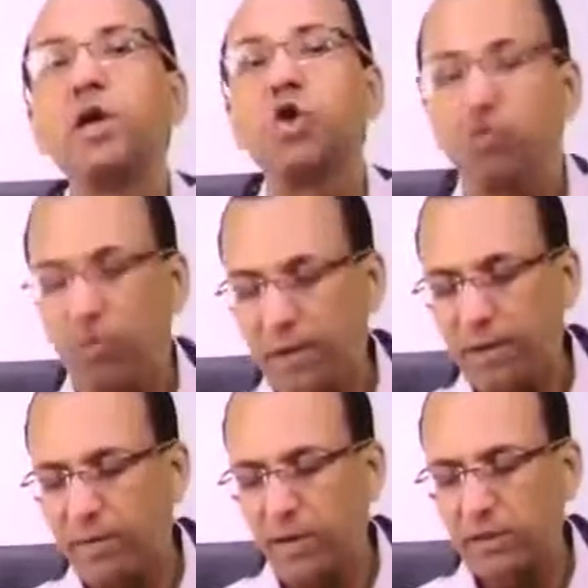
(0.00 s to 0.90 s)

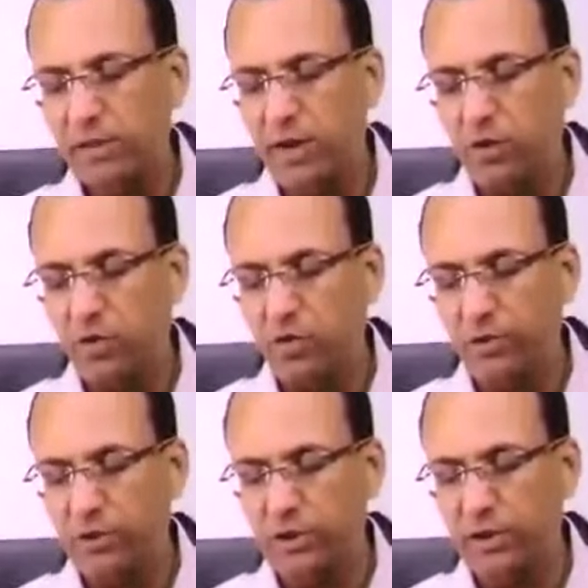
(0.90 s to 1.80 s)
Wallenberg syndrome,
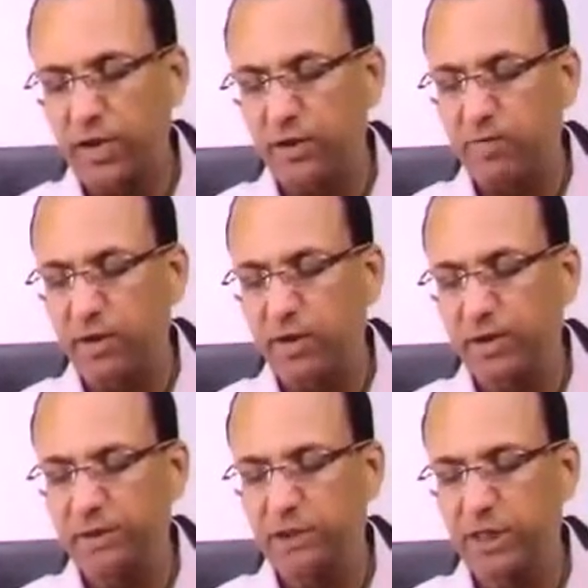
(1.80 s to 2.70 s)
which is lateral
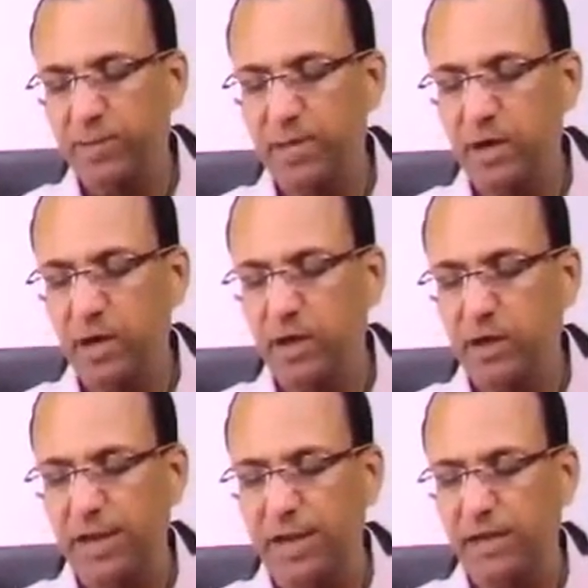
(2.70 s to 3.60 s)
medullary ischemia,
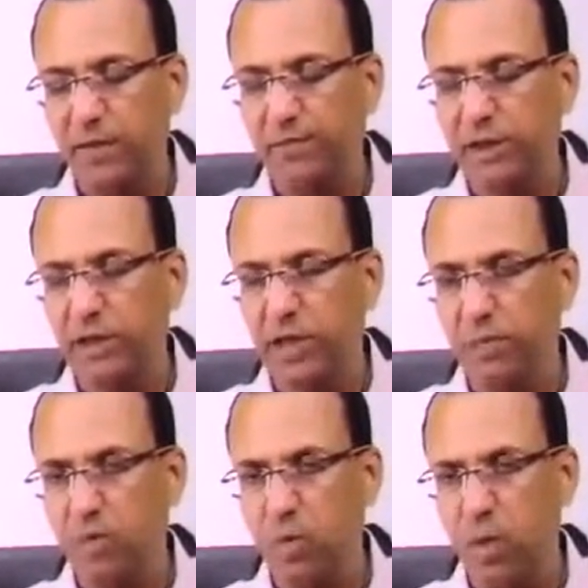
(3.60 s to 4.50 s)
clinical feature
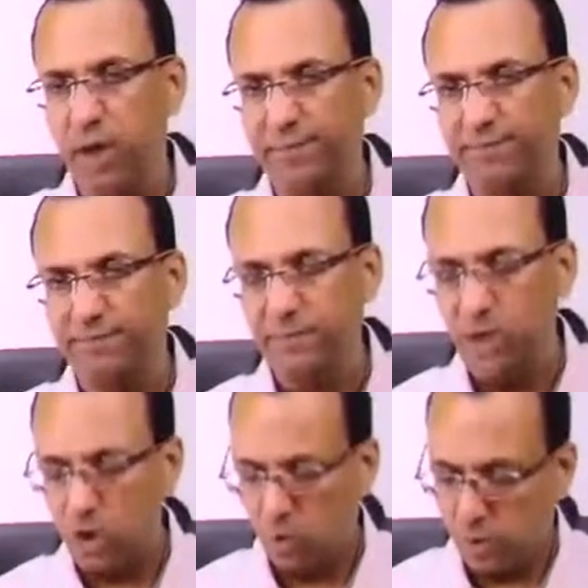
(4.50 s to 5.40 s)
number 1,
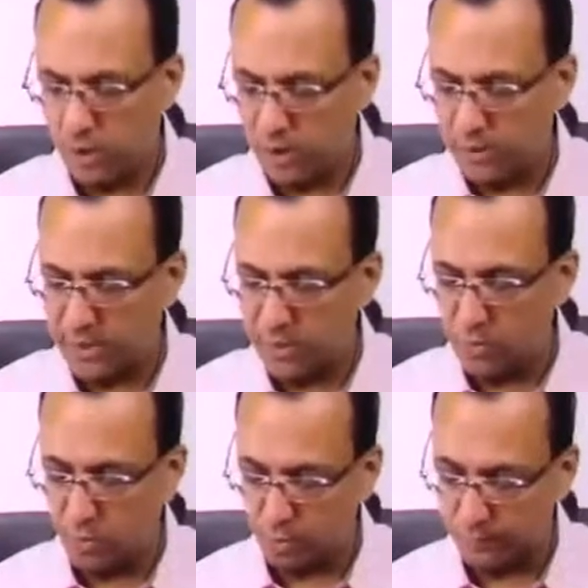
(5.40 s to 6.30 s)

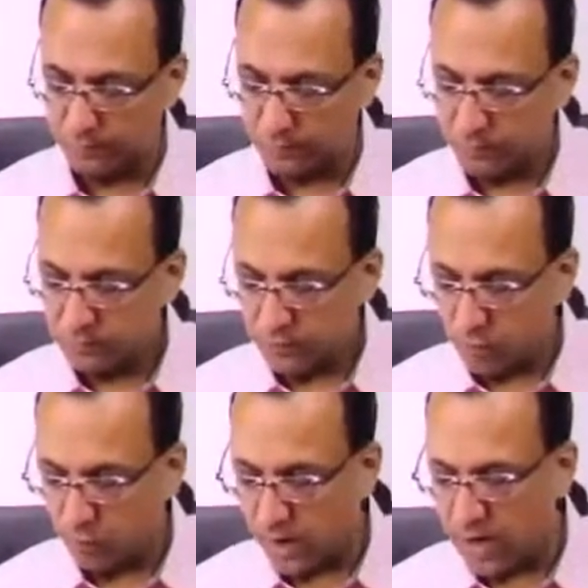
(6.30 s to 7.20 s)
vertigo.
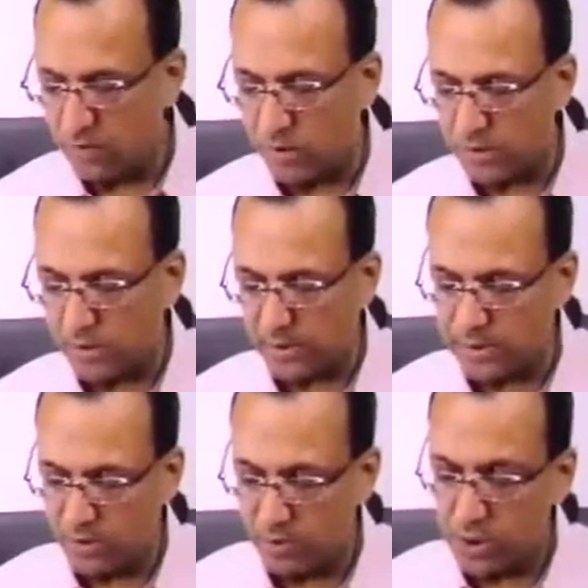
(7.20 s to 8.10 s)
Why
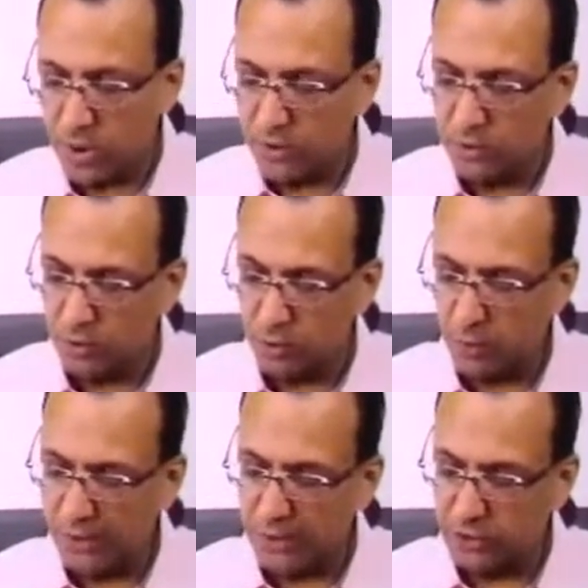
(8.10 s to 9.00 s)
vertigo? Due to
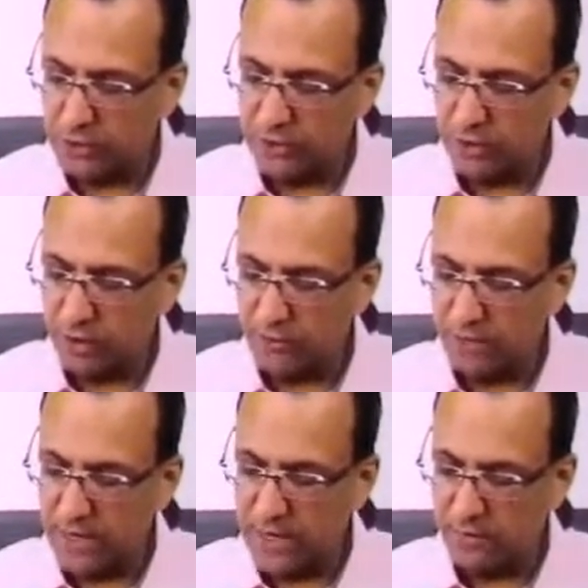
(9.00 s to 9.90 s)
injury of
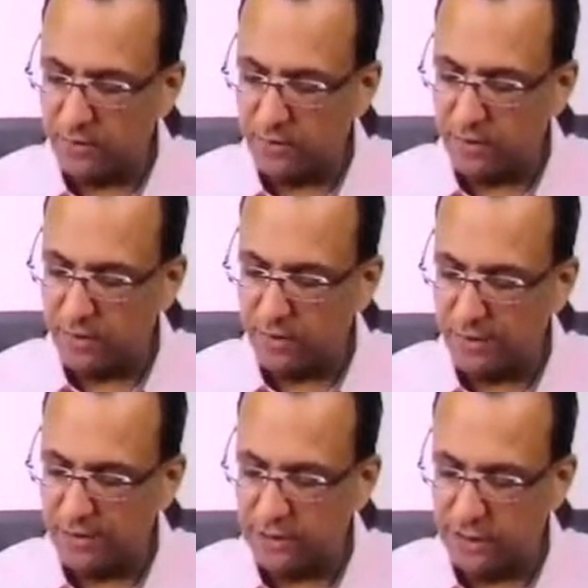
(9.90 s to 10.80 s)
the lateral
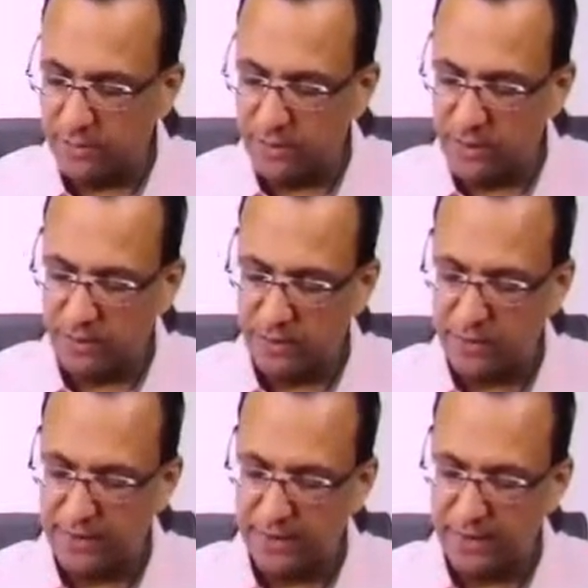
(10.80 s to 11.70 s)
medullary ischemia,
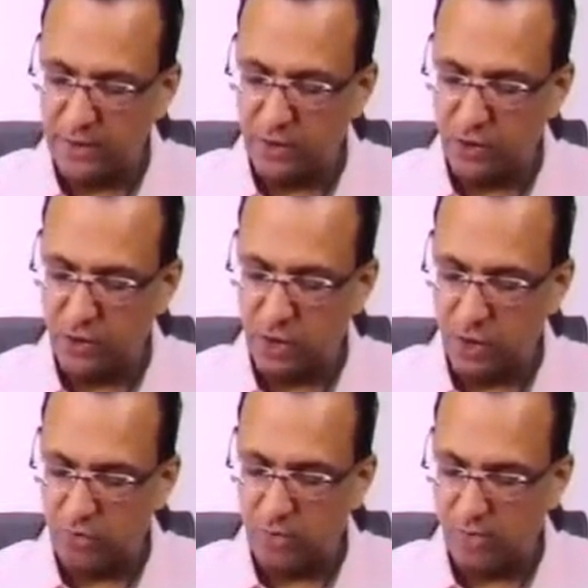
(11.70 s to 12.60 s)
there is injury
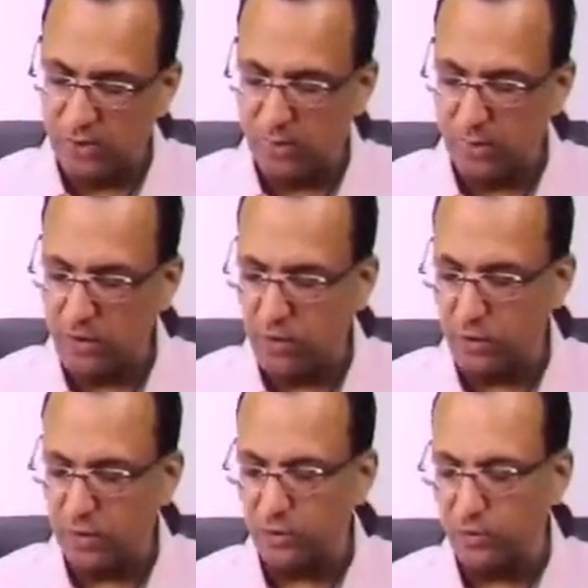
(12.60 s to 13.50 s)
of the vestibular
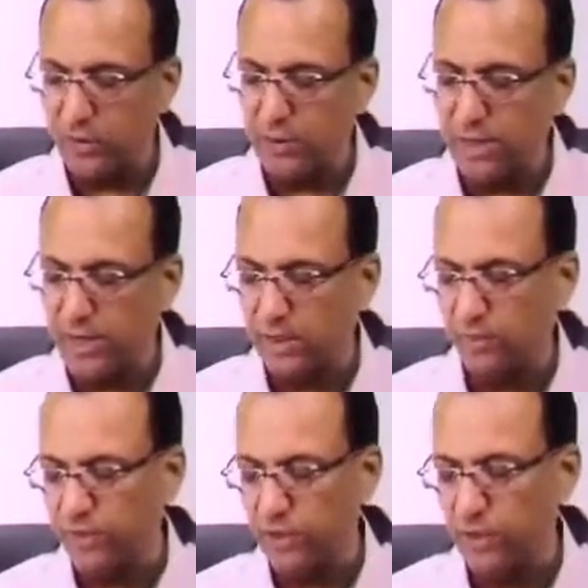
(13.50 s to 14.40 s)
nucleus. What is the clinical
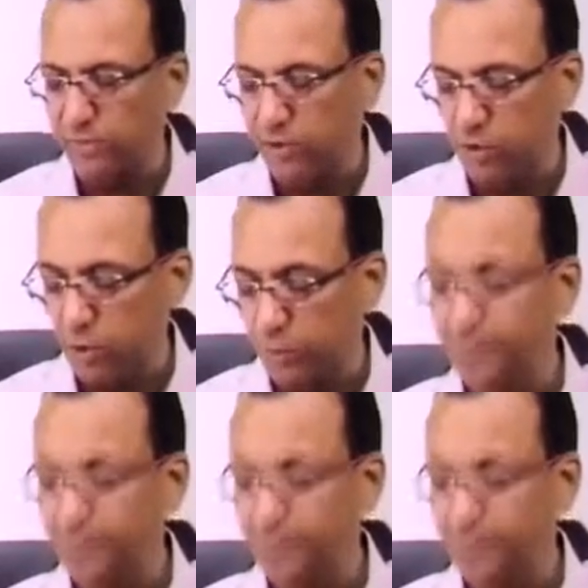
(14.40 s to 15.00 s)
feature number 2?